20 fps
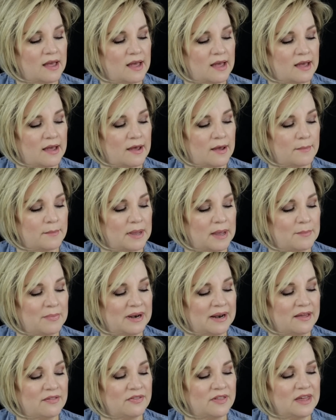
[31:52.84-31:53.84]
Um,
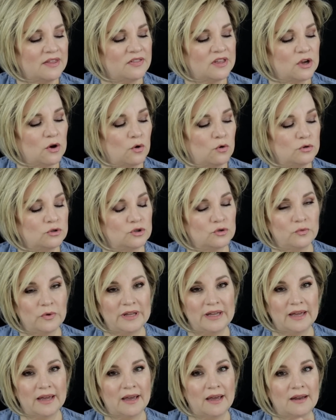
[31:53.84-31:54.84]
but I think the older
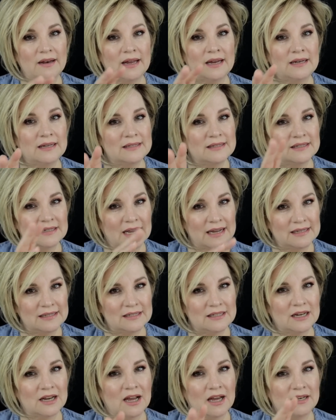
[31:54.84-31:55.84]
we get, it is
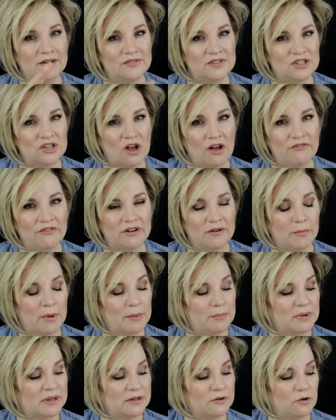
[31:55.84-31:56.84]
nice to kind of soften them
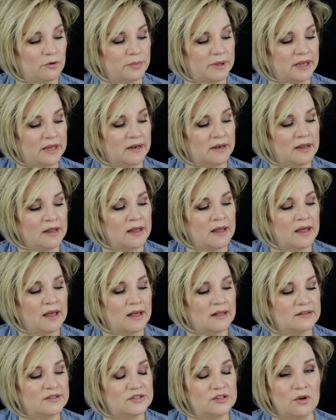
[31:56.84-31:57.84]
up a little bit.
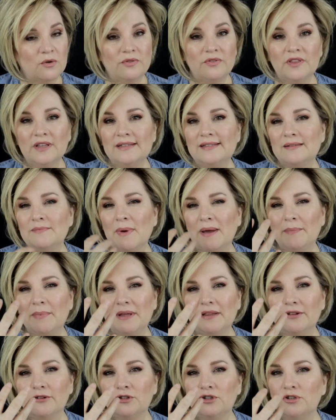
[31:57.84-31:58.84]
So this might
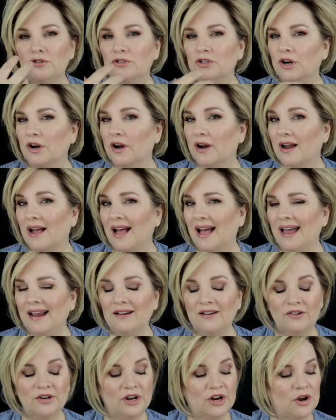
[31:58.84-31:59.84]
be a little too dark. I
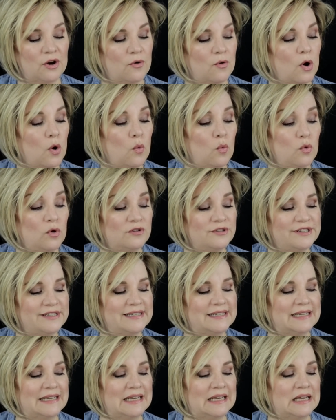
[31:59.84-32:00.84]
don't know. We'll
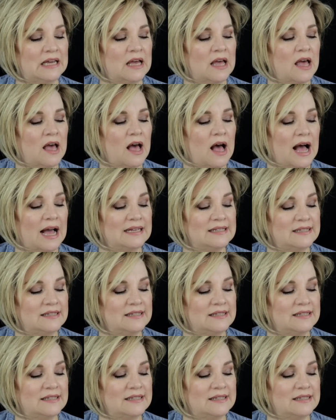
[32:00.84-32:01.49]
see. I